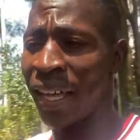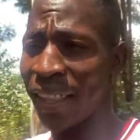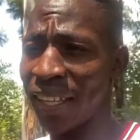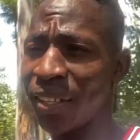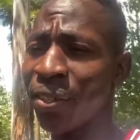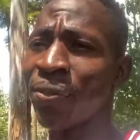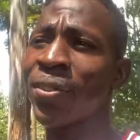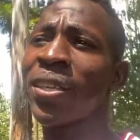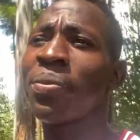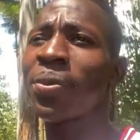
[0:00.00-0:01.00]
Thank you for
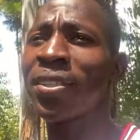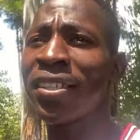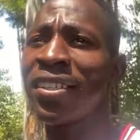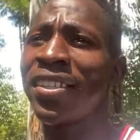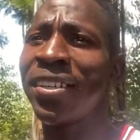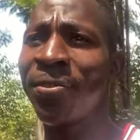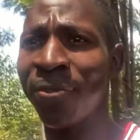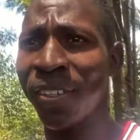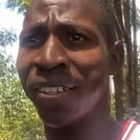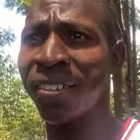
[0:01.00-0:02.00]
supporting
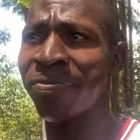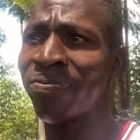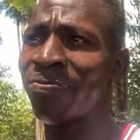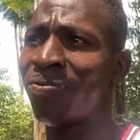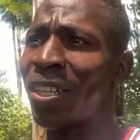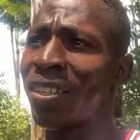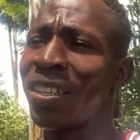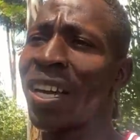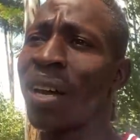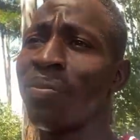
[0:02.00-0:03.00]
Davy. Man,
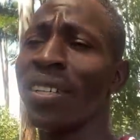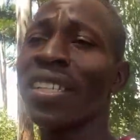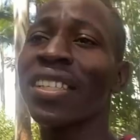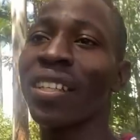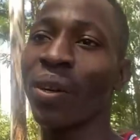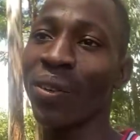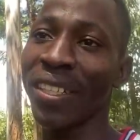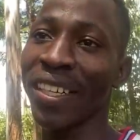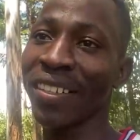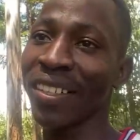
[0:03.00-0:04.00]
I'm just an
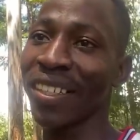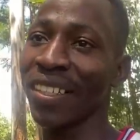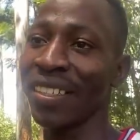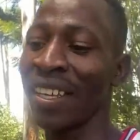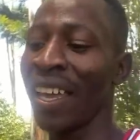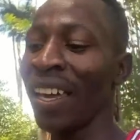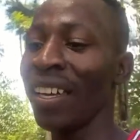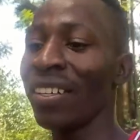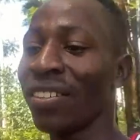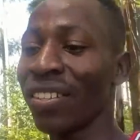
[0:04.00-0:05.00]
ordinary kid
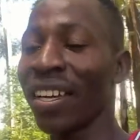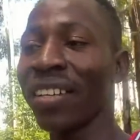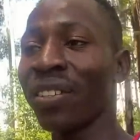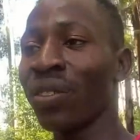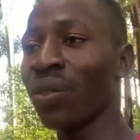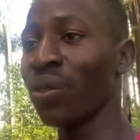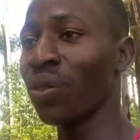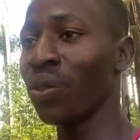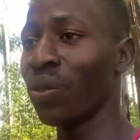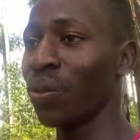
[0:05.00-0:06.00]
trying
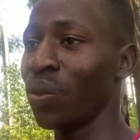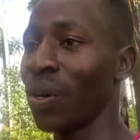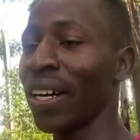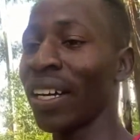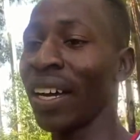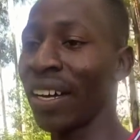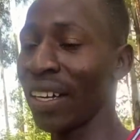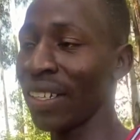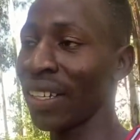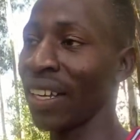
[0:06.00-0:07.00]
to work
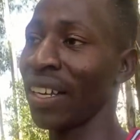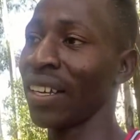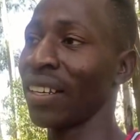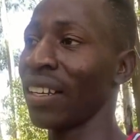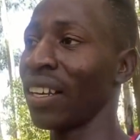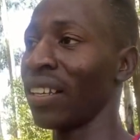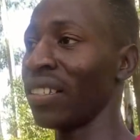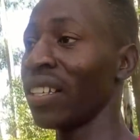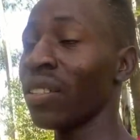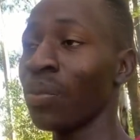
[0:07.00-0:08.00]
hard and
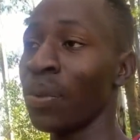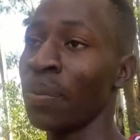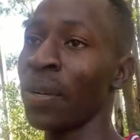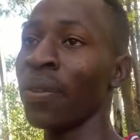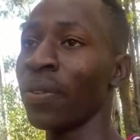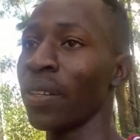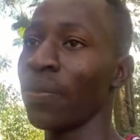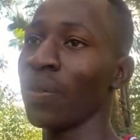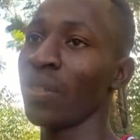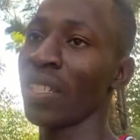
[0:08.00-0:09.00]
just to prepare for the
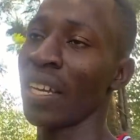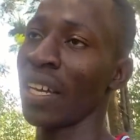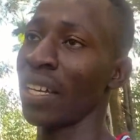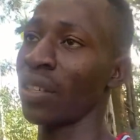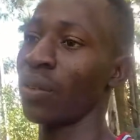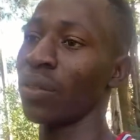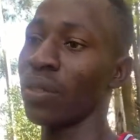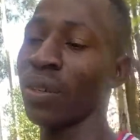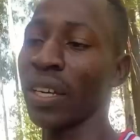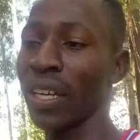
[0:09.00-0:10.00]
future and
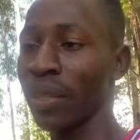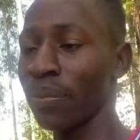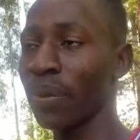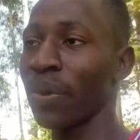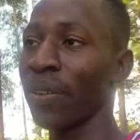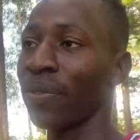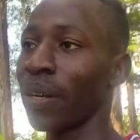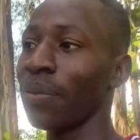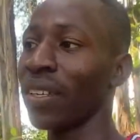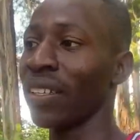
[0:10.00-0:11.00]
also helping my
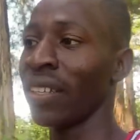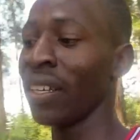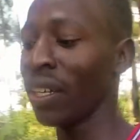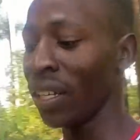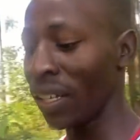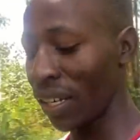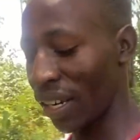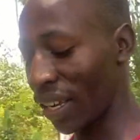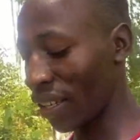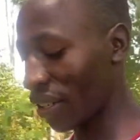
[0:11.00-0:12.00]
family.
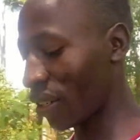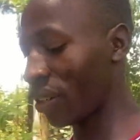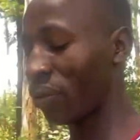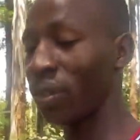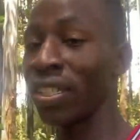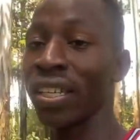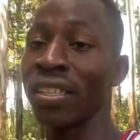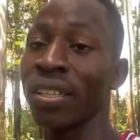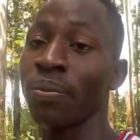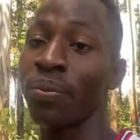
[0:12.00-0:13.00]
Like, we're
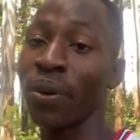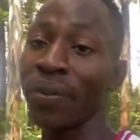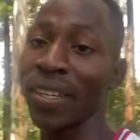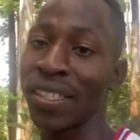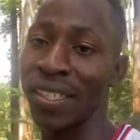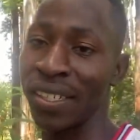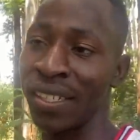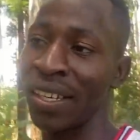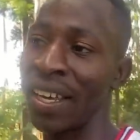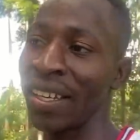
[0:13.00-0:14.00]
chasing poverty
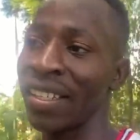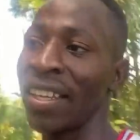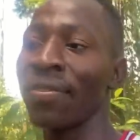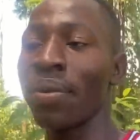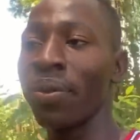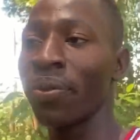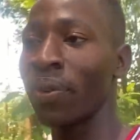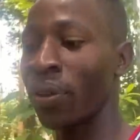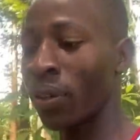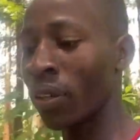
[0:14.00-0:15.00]
like never before.